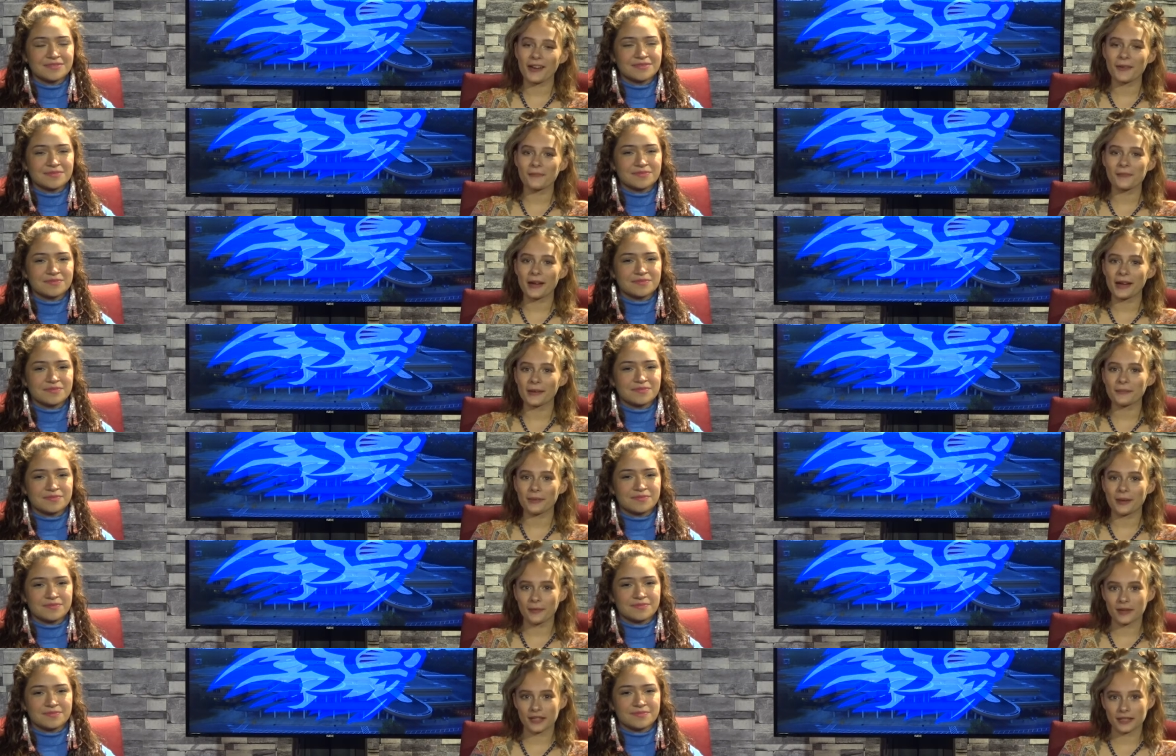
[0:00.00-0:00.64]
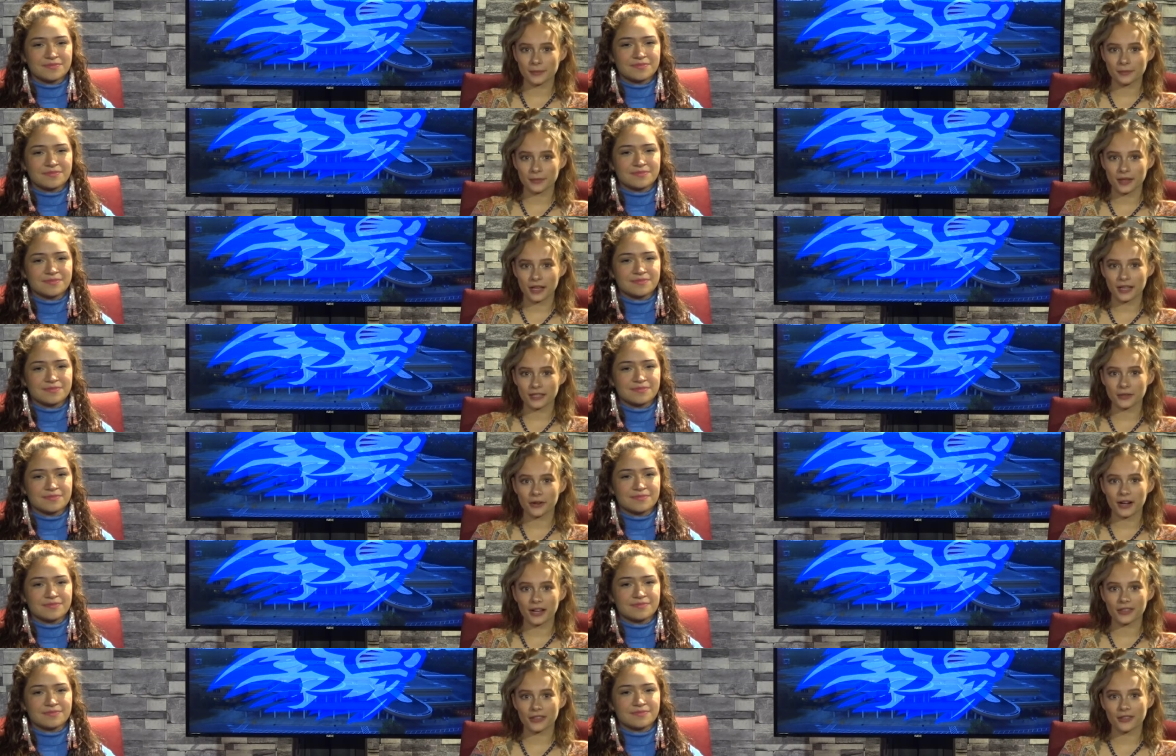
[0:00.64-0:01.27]
Speaker 1: on My Payments Plus
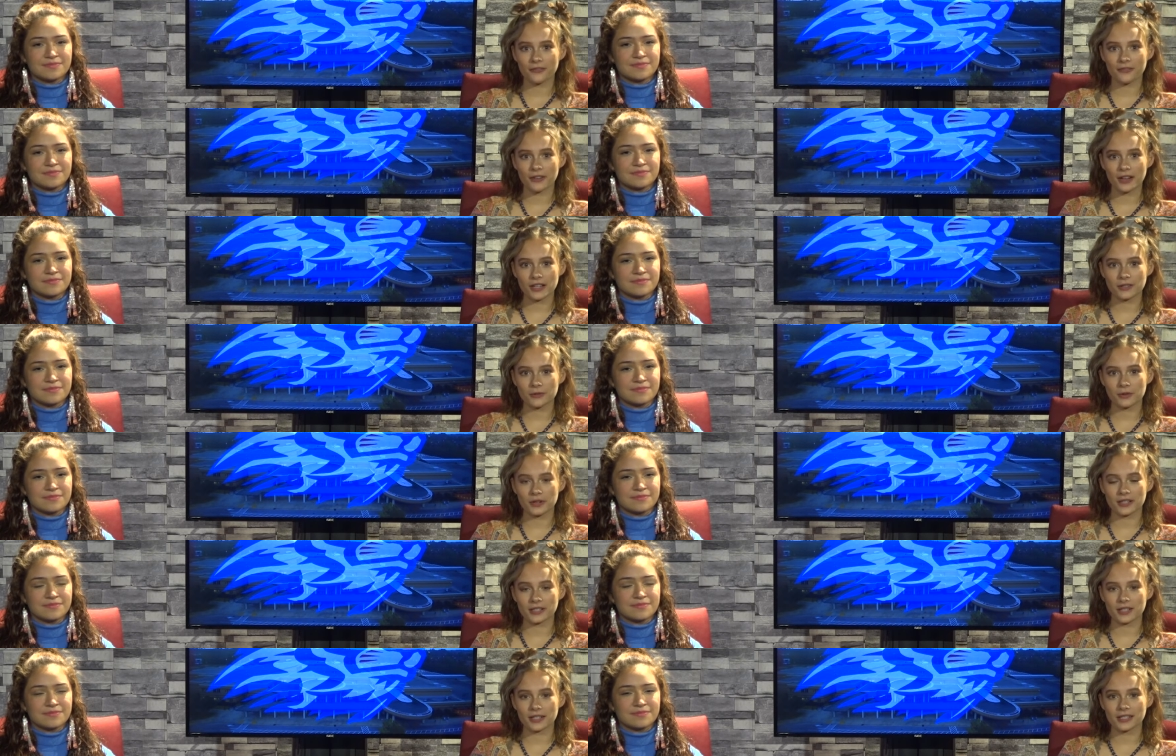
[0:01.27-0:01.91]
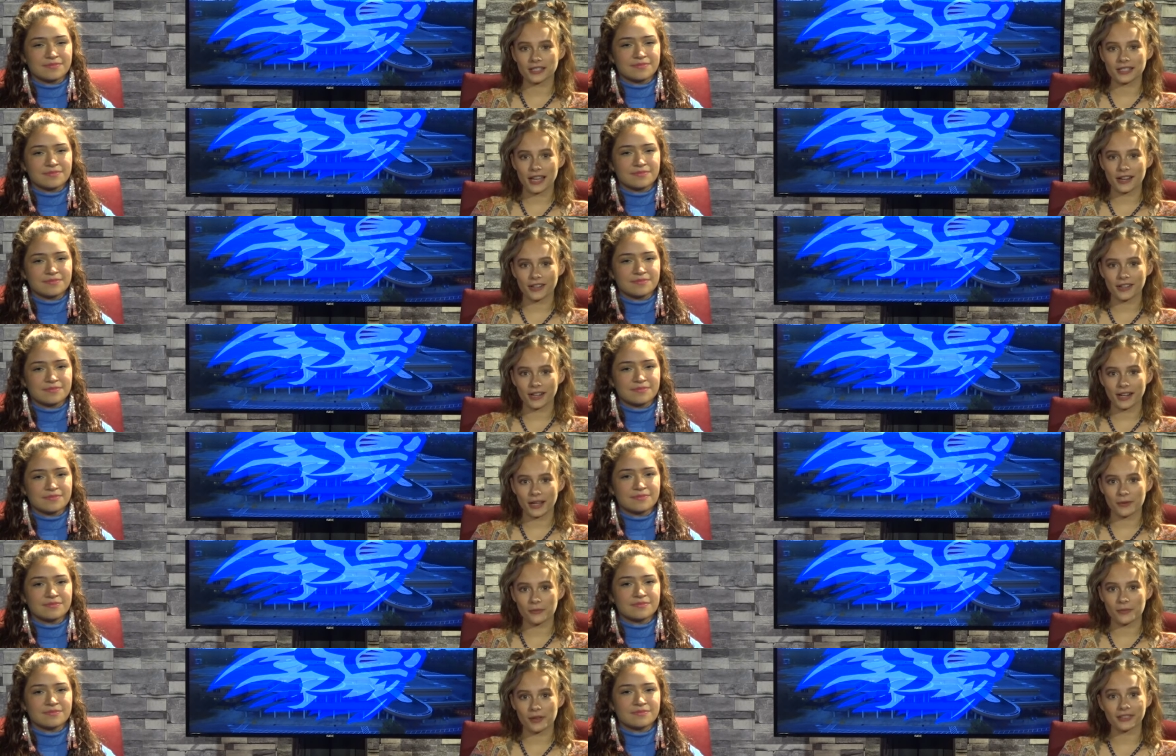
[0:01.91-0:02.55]
or at the front doors on
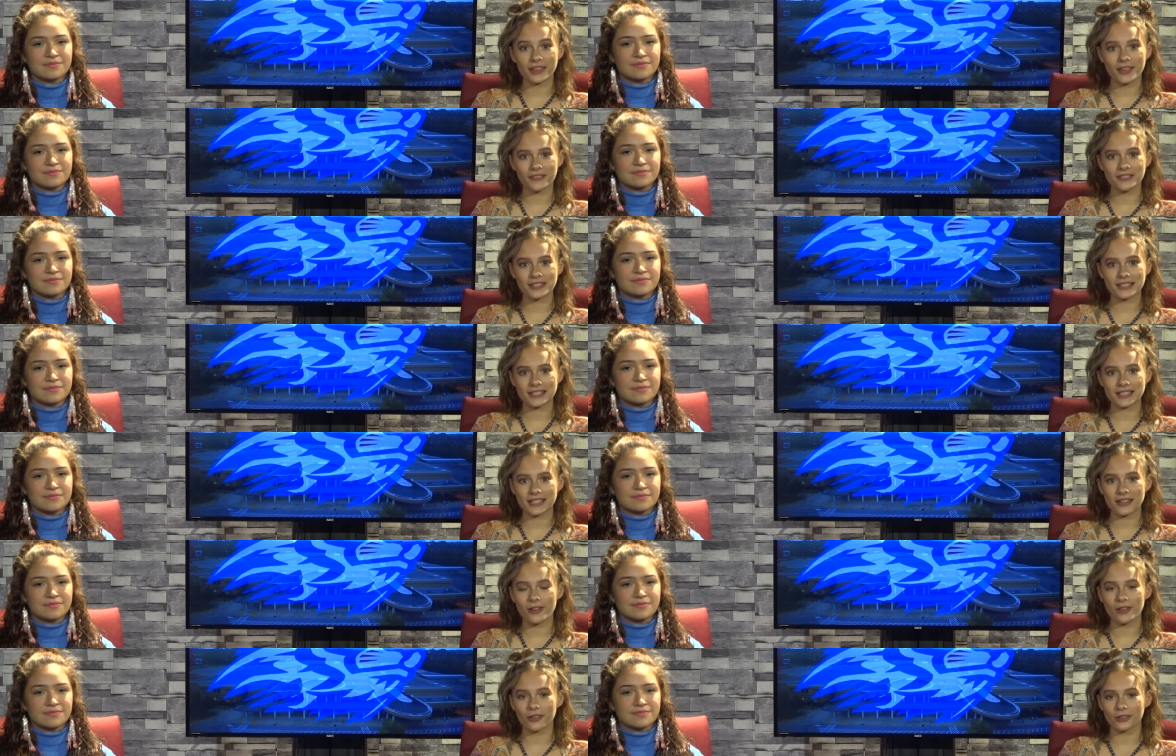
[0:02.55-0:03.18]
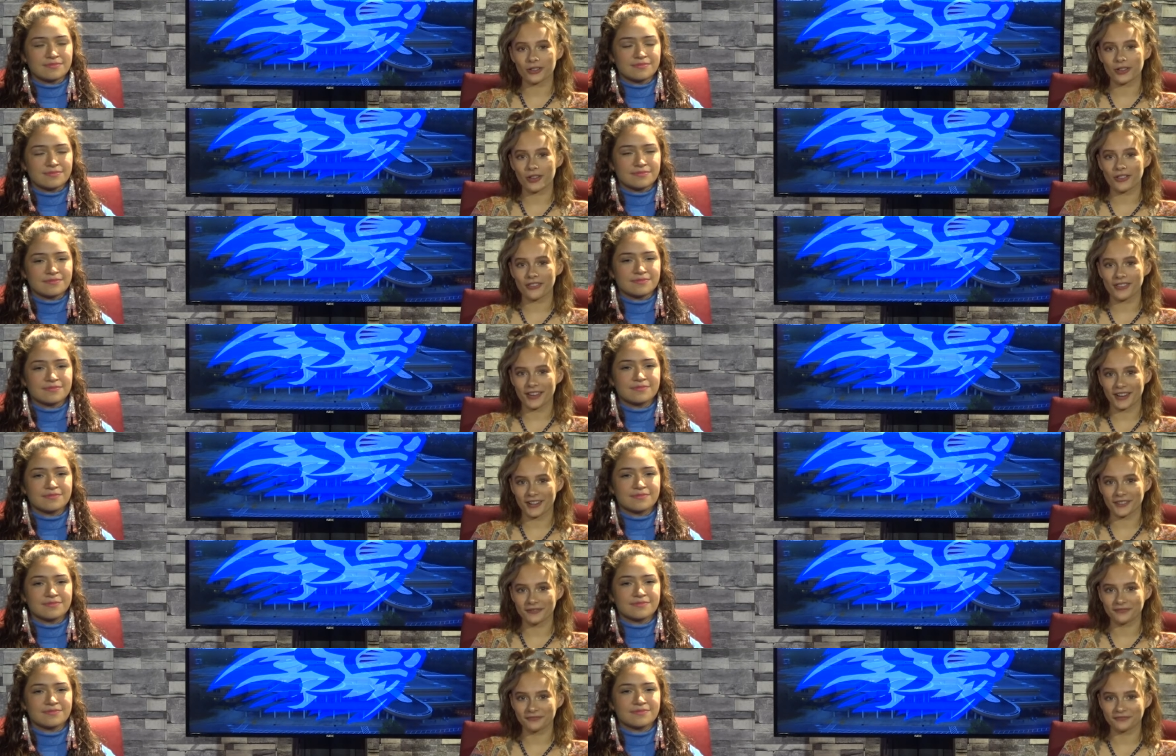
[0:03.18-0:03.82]
Saturday, and we'd love to see all y'all
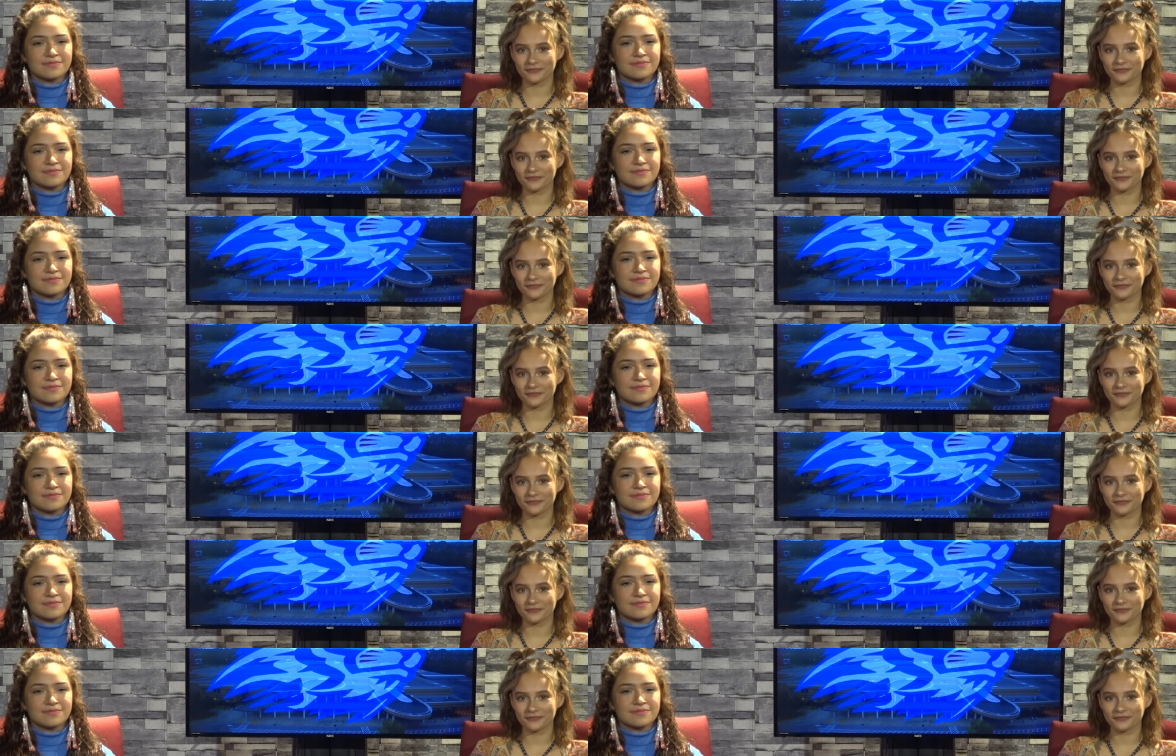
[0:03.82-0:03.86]
there.